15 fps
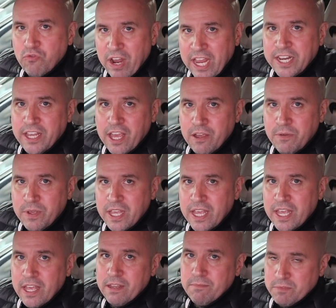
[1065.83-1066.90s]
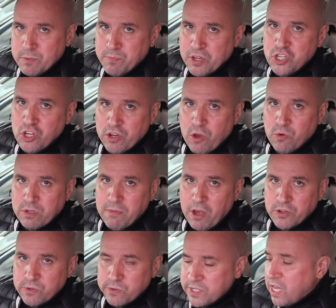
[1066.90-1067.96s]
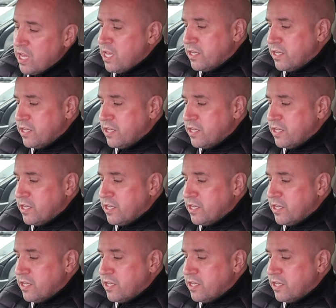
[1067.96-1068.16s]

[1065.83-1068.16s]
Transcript: radio, especially on older models.